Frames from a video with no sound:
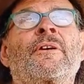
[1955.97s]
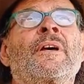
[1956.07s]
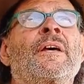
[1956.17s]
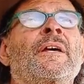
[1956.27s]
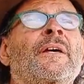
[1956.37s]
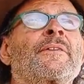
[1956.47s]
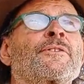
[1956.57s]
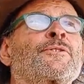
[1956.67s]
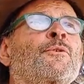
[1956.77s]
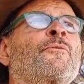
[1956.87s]
here.
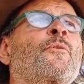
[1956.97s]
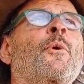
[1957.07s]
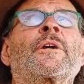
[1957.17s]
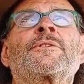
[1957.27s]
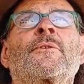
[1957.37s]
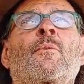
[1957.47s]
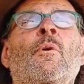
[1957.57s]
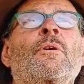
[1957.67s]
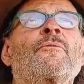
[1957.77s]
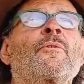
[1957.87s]
And there's two forks
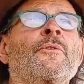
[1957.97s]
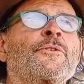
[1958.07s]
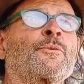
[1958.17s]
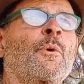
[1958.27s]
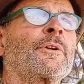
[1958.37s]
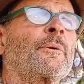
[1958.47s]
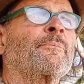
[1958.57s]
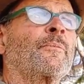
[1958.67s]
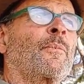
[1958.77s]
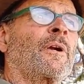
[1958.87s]
to the waterfall. There's
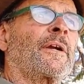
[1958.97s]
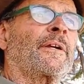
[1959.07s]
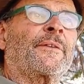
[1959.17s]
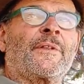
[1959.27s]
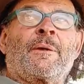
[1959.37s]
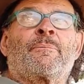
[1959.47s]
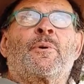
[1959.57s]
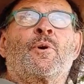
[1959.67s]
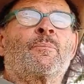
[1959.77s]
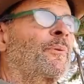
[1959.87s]
one up where I got
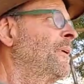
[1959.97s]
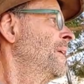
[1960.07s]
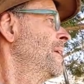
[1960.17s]
that poop,